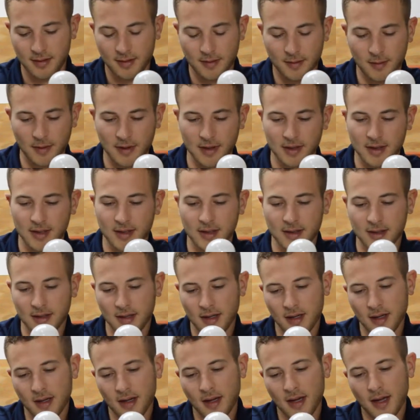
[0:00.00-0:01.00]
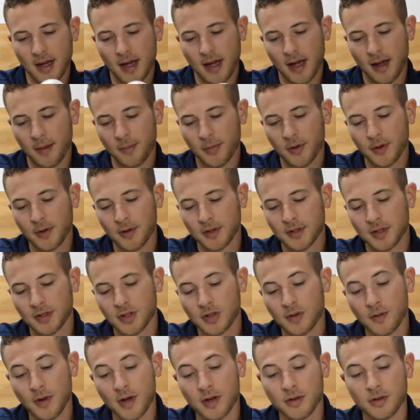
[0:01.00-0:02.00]
What is this? And it produces
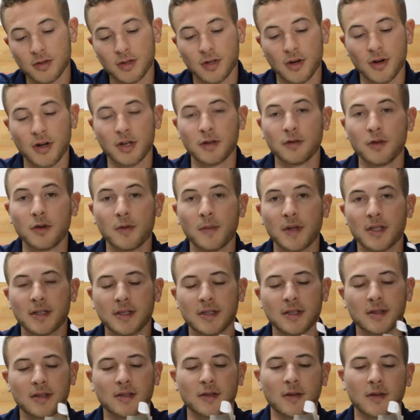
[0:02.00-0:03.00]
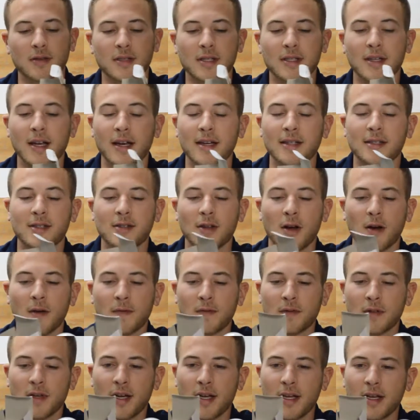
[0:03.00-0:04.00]
330 lumens, so it's a nice
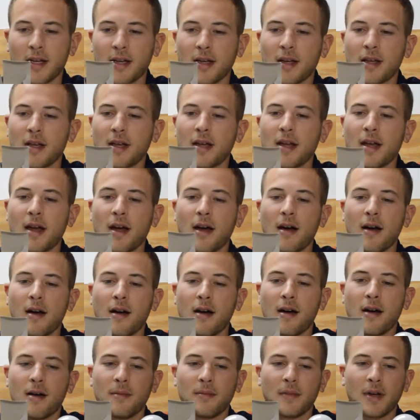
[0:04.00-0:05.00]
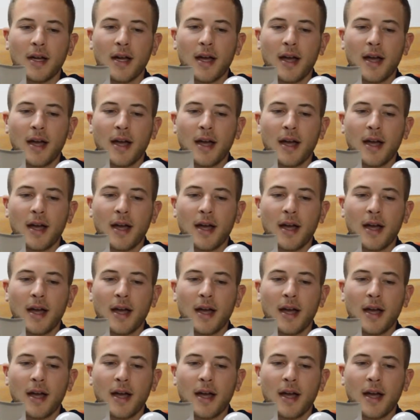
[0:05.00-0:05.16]
soft light, and